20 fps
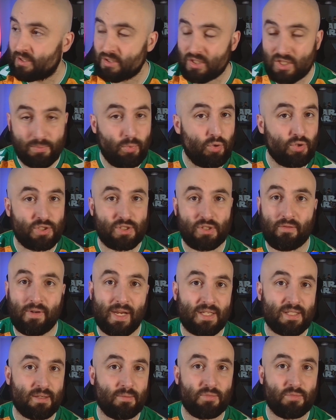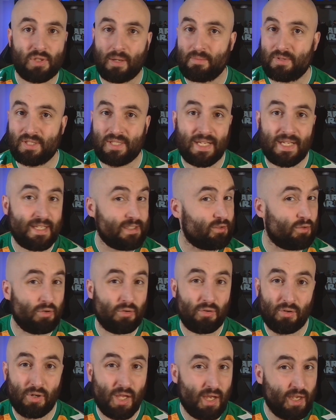and Sports Direct sometimes season
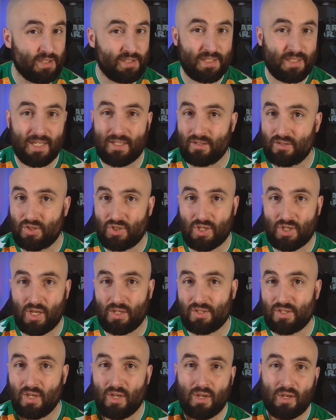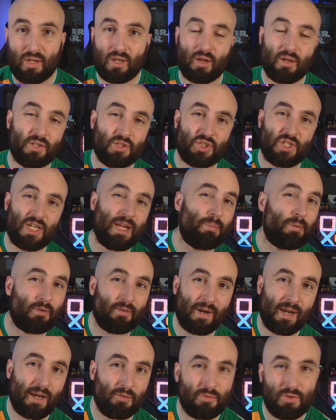or last season shirts going cheap
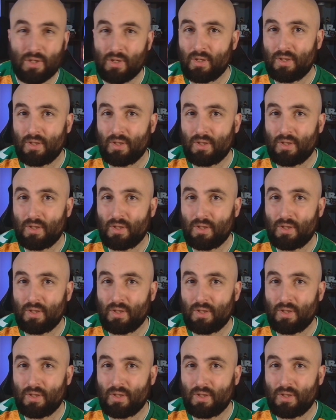around,